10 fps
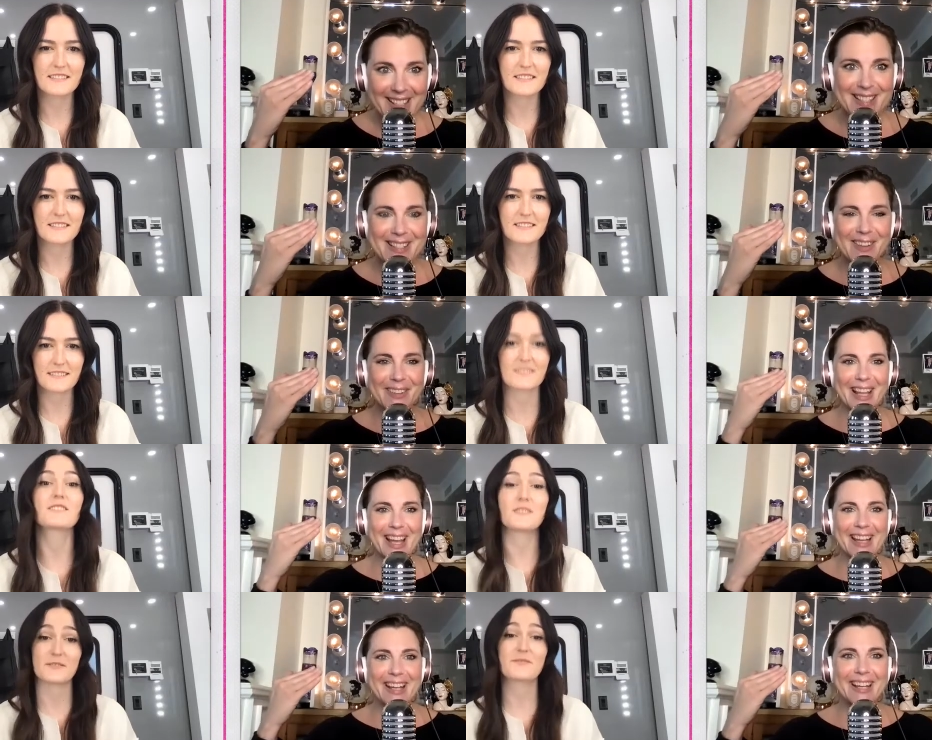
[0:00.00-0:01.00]
Speaker 1: so
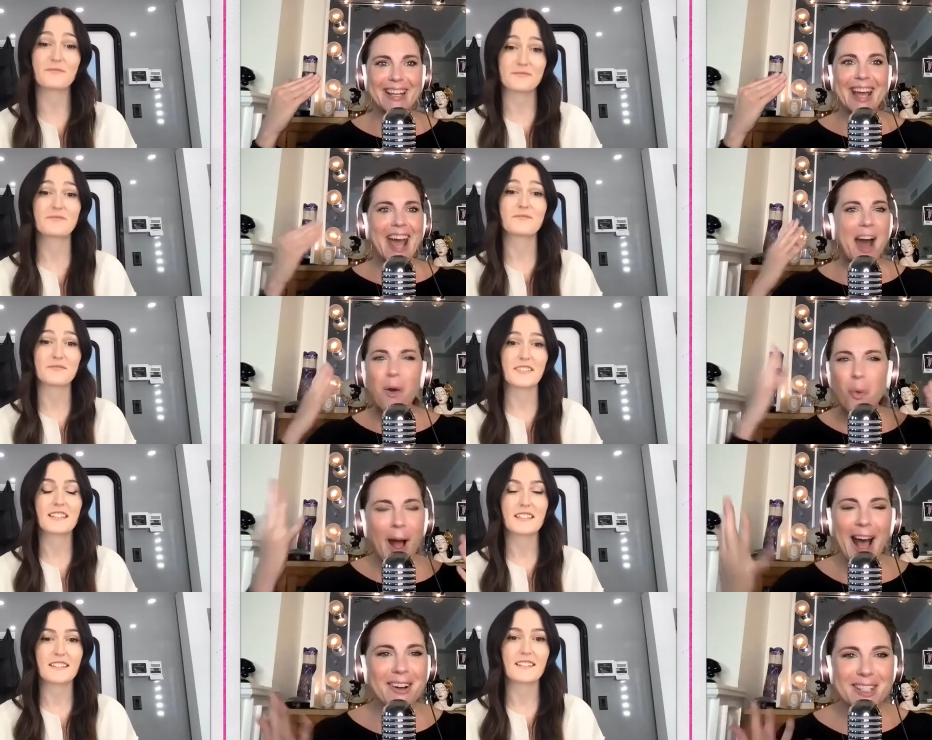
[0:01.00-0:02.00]
like how,
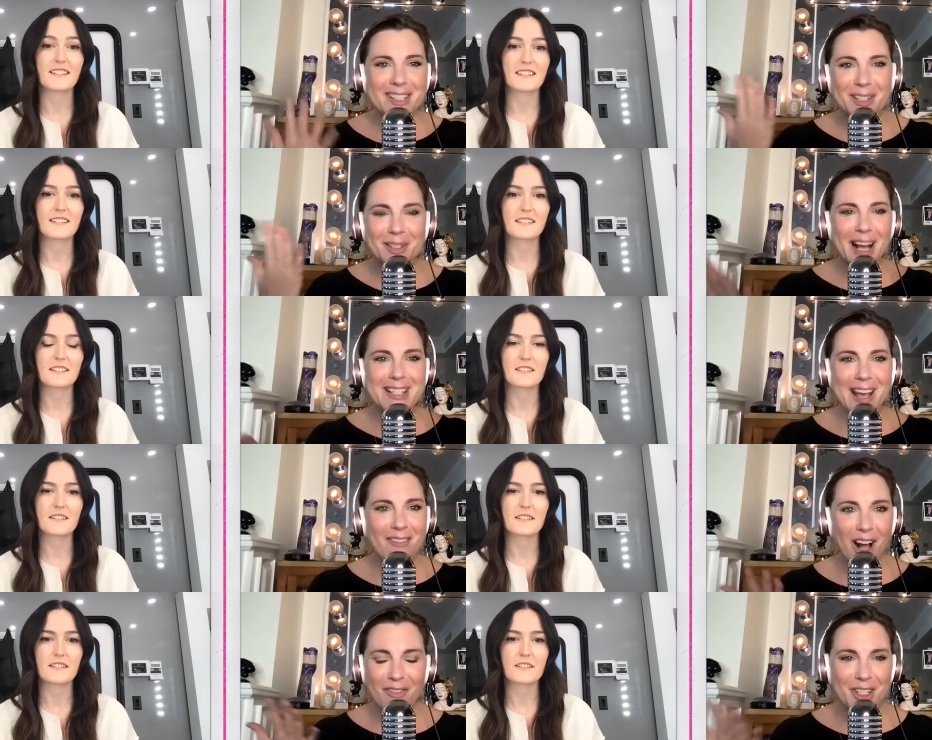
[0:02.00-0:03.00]
how did you guys have
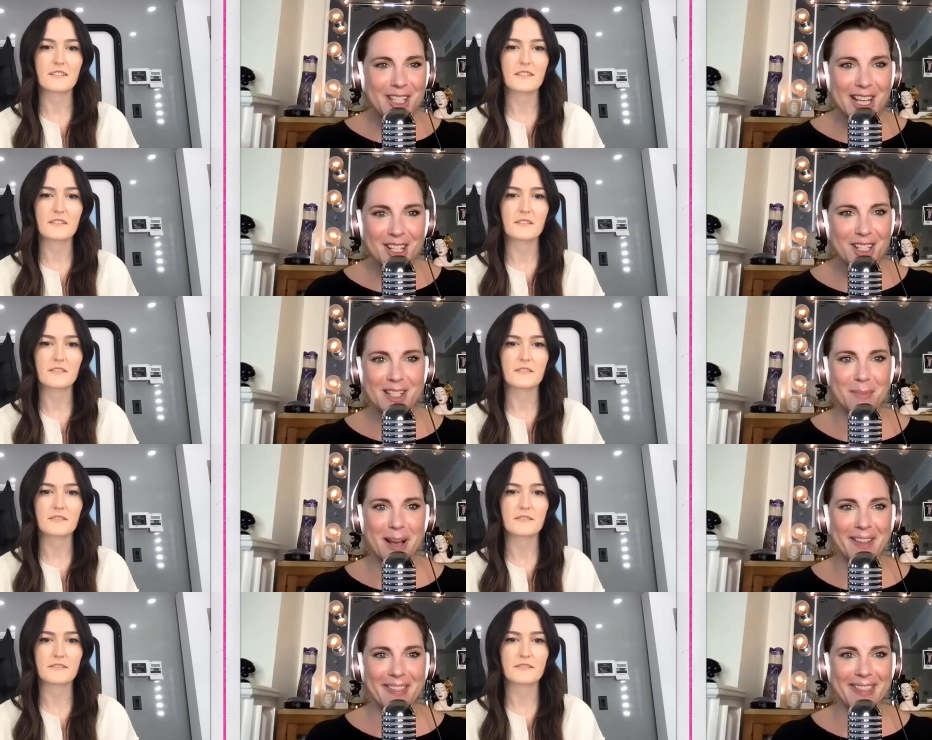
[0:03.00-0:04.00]
conversations
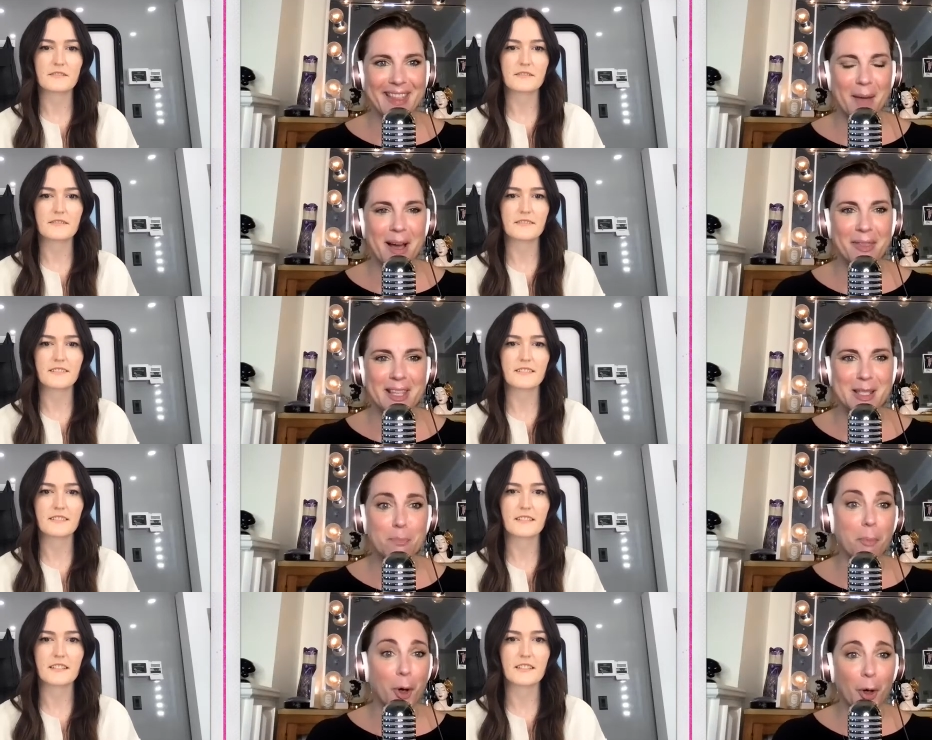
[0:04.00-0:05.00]
about about this
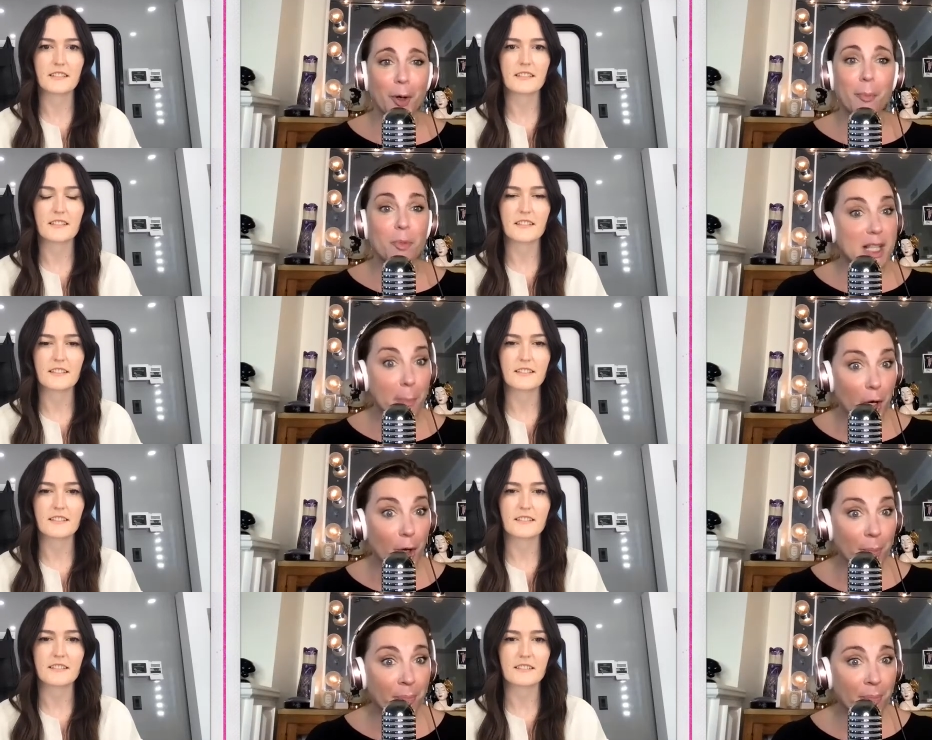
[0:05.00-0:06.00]
perm was it a perm